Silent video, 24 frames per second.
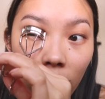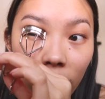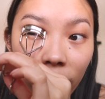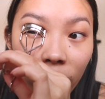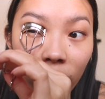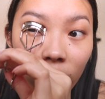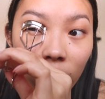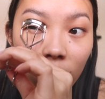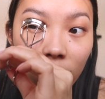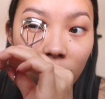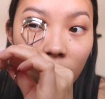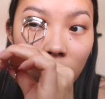I
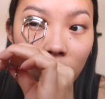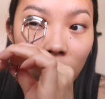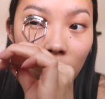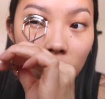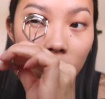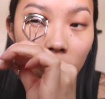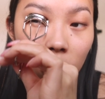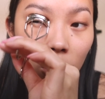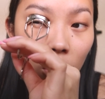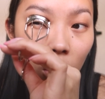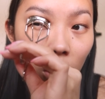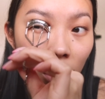feel like this
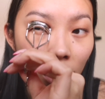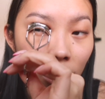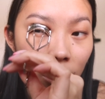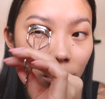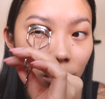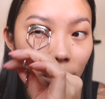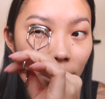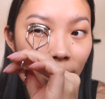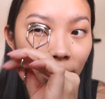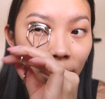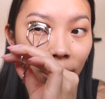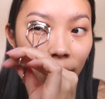helps a lot,
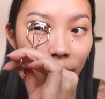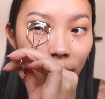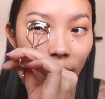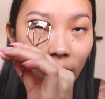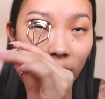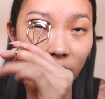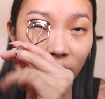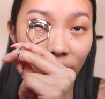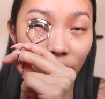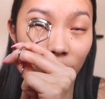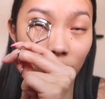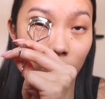and I
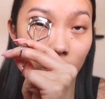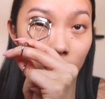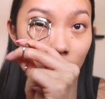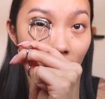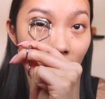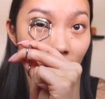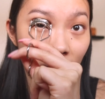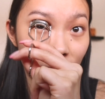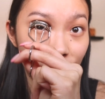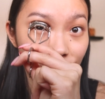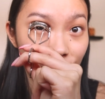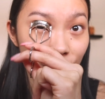love this
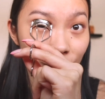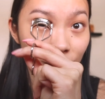eyelash